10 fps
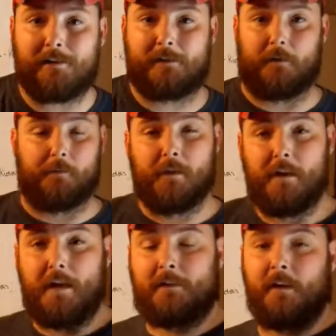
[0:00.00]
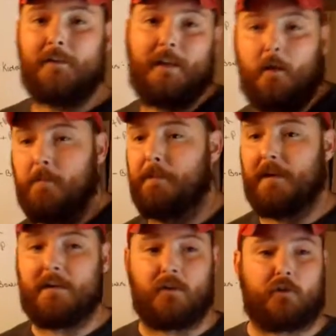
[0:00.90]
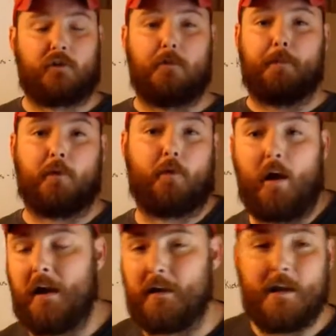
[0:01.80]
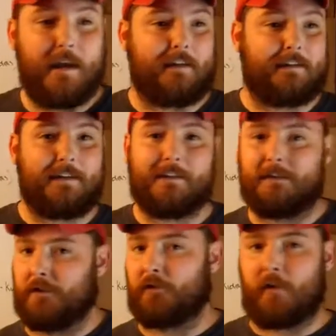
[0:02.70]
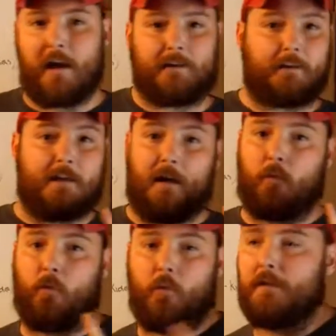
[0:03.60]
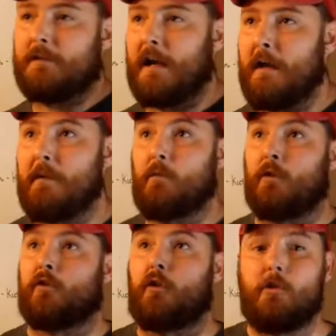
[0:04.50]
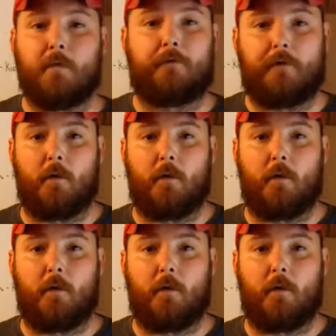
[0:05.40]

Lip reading: And then let's say the dog does really awesome. It does that obedience super great.